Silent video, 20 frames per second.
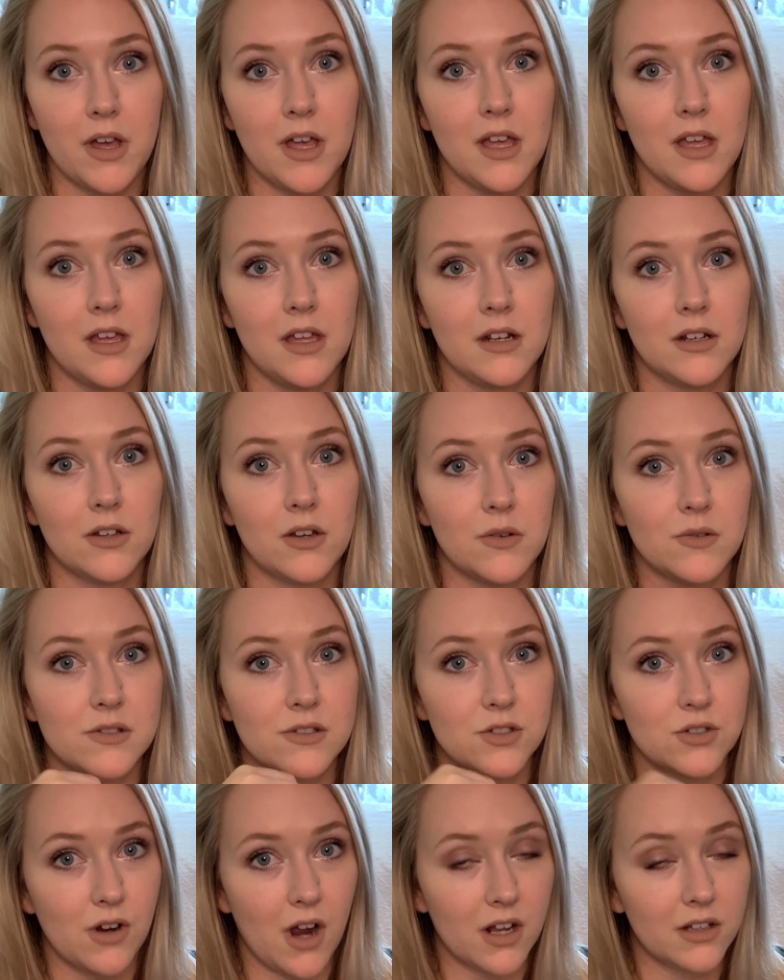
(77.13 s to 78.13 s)
and goes
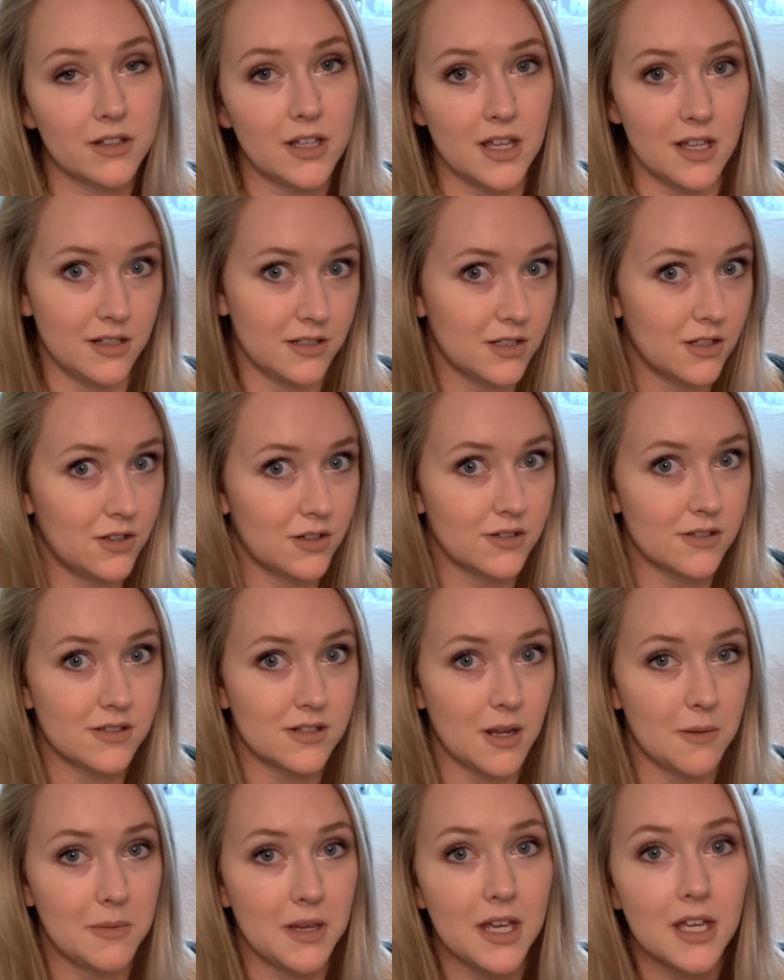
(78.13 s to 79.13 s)
directly into their
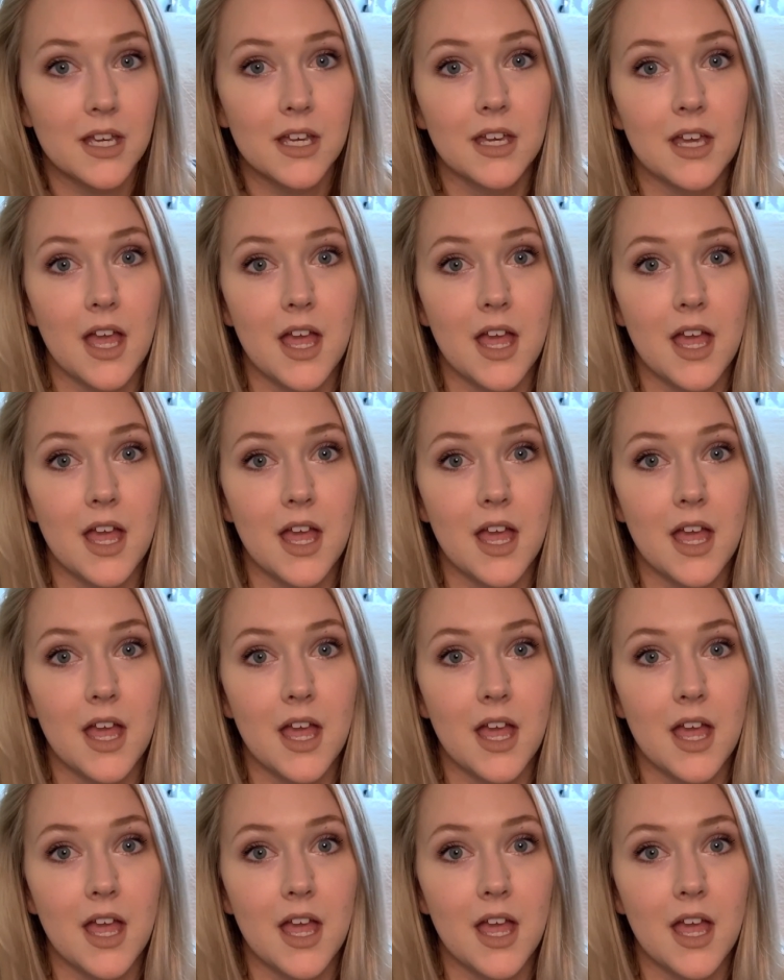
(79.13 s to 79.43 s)
stomach,